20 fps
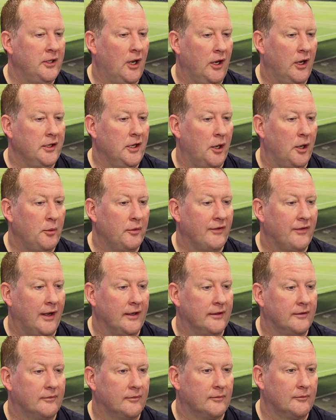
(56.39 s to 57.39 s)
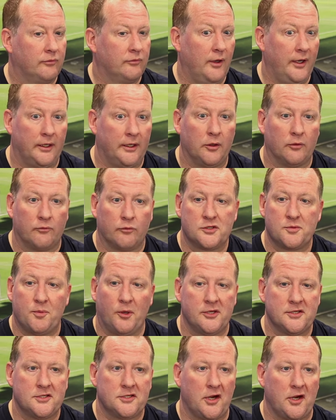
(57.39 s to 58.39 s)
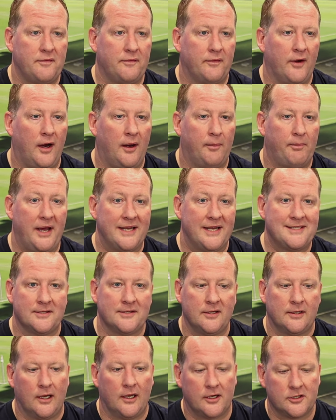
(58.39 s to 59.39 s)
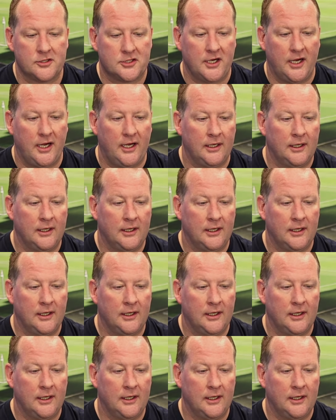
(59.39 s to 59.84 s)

I know we've had really good response so far, better than last year,